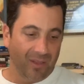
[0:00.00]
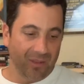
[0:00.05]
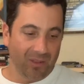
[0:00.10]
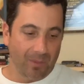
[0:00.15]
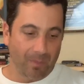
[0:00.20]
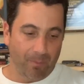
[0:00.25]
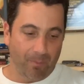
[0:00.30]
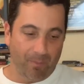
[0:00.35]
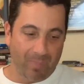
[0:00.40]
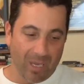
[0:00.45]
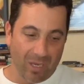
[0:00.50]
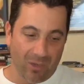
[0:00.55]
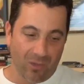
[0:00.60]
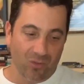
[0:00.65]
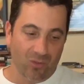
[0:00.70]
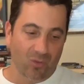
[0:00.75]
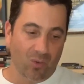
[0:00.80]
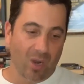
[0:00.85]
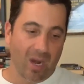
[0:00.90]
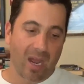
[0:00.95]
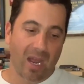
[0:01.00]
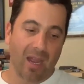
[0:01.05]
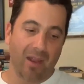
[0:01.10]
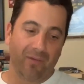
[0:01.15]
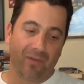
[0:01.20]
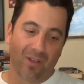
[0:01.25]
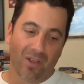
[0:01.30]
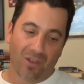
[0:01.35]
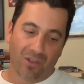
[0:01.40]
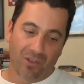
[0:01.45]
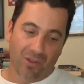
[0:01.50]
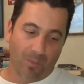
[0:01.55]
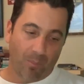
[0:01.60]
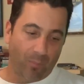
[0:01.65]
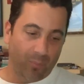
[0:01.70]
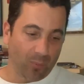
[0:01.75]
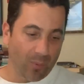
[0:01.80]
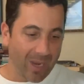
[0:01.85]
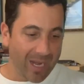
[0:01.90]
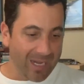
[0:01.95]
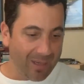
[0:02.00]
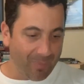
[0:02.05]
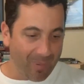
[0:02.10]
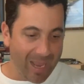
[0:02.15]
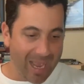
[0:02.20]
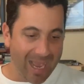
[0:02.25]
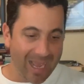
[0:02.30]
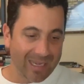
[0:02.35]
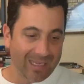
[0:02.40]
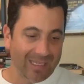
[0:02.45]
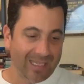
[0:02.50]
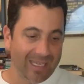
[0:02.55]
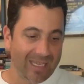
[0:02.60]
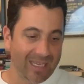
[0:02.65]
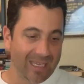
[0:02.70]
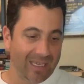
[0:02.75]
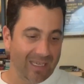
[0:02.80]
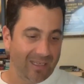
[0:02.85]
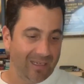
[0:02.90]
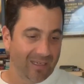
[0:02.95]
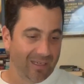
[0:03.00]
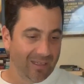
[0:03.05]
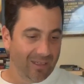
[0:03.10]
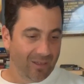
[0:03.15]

the belt drive, the brake pad kit.